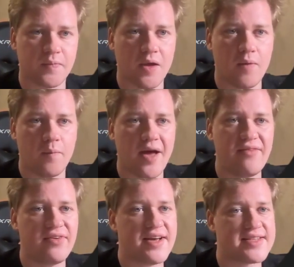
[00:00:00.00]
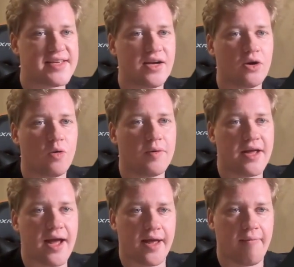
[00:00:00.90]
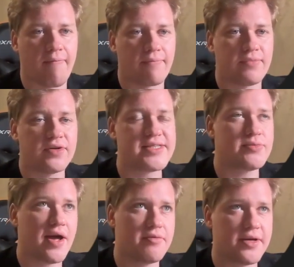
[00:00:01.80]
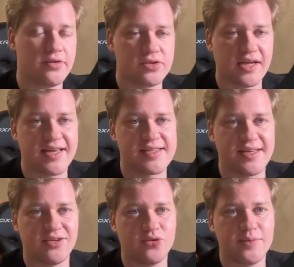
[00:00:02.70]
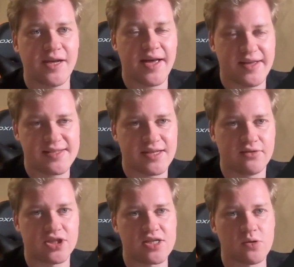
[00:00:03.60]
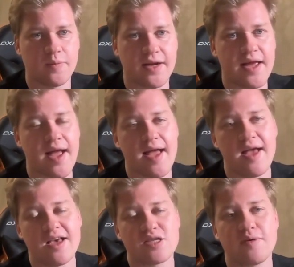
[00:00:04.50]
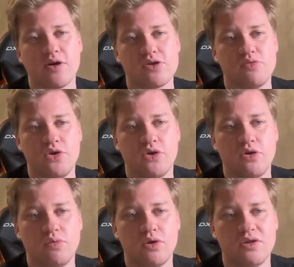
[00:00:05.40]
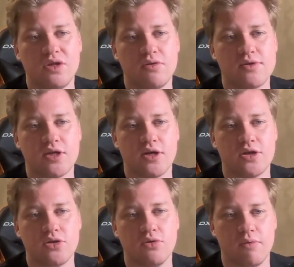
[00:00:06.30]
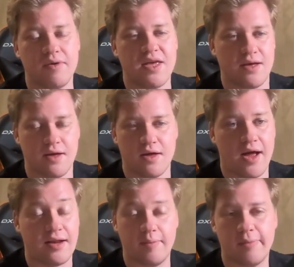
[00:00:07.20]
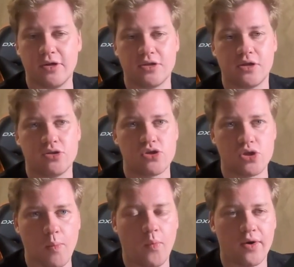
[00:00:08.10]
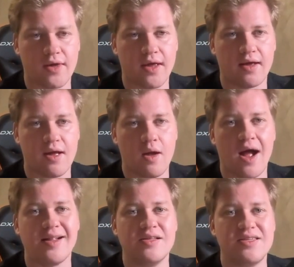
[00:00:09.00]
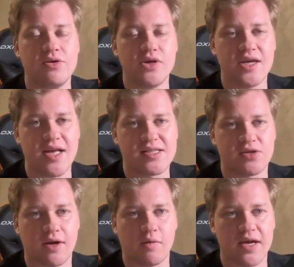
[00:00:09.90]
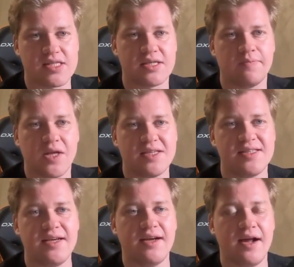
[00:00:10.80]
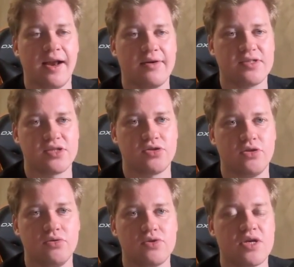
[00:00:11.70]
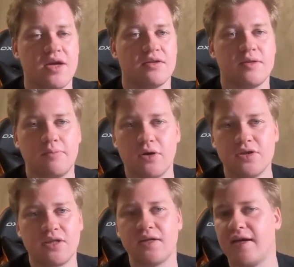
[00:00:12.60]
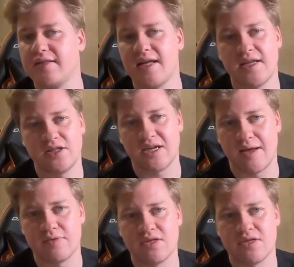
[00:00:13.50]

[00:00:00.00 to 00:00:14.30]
We have async OpenAI. The reason why we're using async OpenAI instead of just OpenAI is because we do not want the user to be, and the bot, to stop working until he gets a request. Async allows us to use the bot at any times.